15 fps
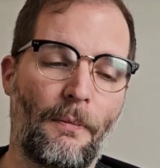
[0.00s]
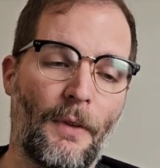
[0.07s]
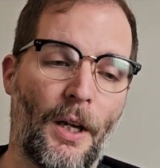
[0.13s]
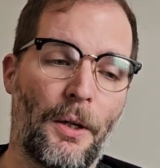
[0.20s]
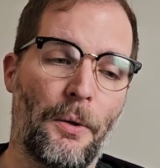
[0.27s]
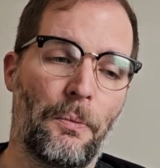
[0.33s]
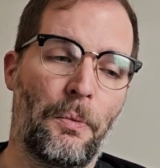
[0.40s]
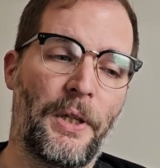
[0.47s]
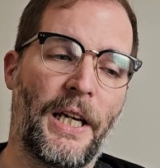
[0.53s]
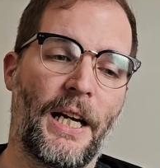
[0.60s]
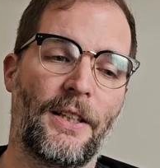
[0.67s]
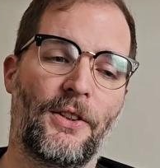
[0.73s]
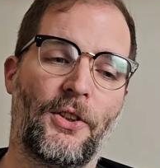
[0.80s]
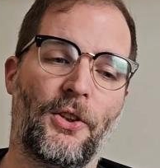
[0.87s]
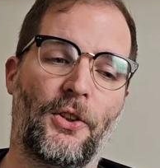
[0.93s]
uh, we
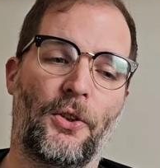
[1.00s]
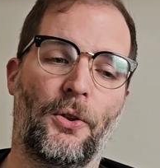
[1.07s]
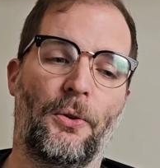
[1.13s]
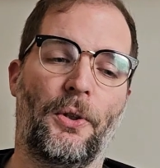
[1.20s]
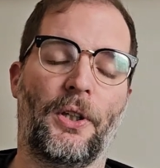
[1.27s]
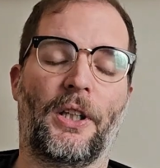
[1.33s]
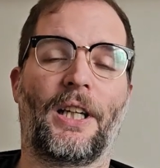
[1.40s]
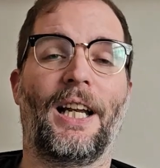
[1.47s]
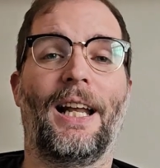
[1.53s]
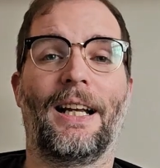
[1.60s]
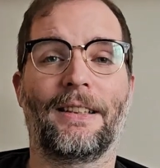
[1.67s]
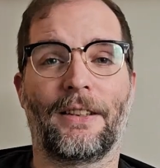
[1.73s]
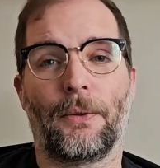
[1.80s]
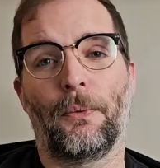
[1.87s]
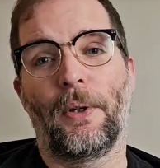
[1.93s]
get to do the
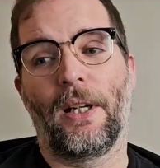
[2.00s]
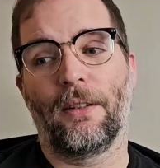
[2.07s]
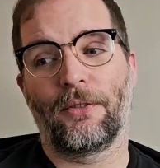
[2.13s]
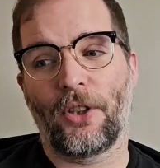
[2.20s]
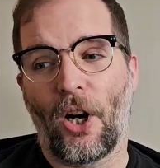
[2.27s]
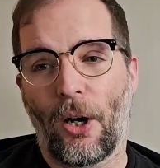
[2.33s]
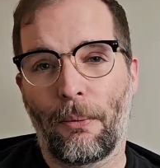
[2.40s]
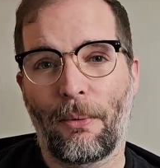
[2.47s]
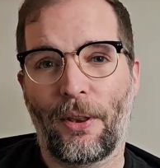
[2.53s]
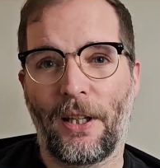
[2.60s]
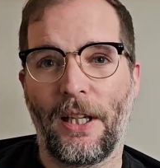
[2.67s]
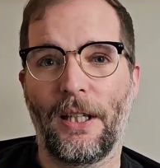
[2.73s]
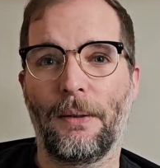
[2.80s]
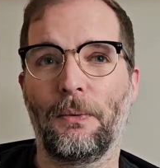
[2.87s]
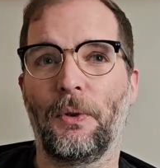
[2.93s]
classic Wheel of Time
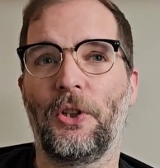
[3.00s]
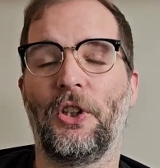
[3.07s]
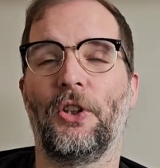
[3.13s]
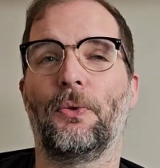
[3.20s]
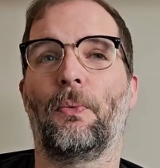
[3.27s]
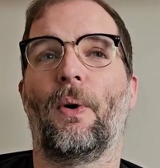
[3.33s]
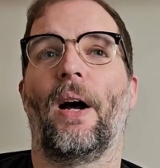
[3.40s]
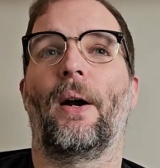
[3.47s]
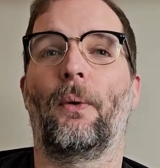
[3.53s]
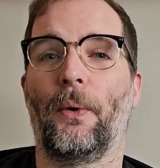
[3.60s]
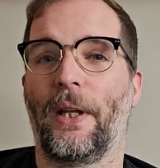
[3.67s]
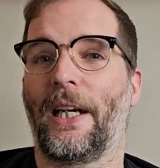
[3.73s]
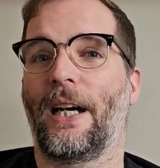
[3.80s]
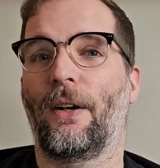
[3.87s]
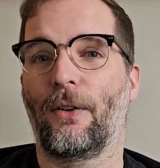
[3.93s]
thing, which is where all
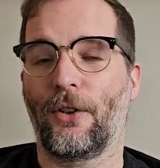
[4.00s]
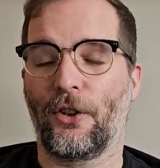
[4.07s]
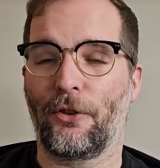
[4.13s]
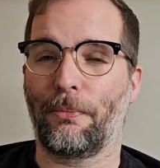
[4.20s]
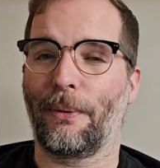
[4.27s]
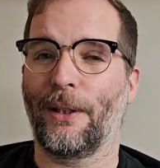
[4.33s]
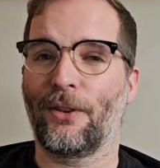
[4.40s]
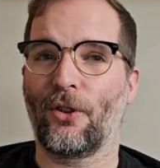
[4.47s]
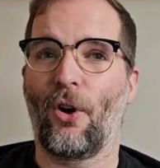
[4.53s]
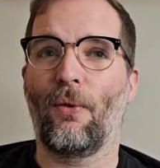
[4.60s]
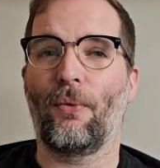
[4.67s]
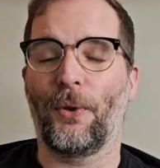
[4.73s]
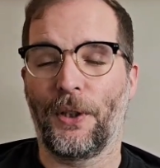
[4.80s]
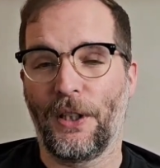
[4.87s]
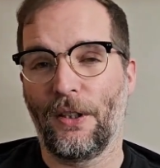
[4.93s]
the characters split
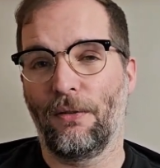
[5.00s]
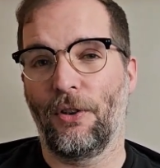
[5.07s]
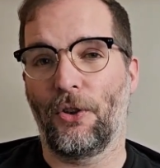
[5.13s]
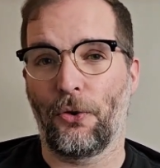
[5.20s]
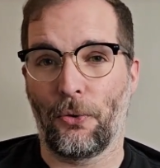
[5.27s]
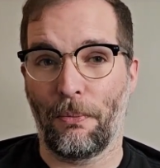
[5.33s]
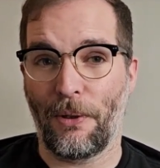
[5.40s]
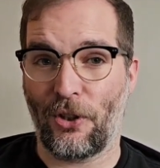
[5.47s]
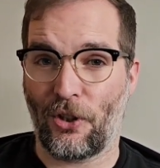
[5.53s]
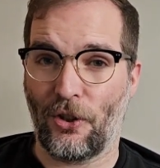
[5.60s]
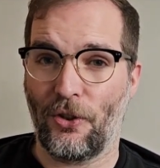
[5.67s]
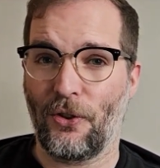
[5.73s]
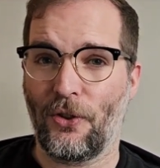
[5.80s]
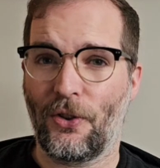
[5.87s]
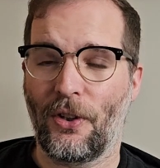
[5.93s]
off on individual
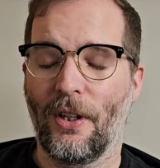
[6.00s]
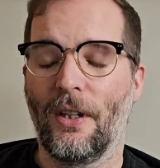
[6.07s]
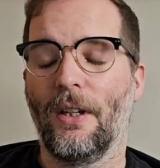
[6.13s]
missions.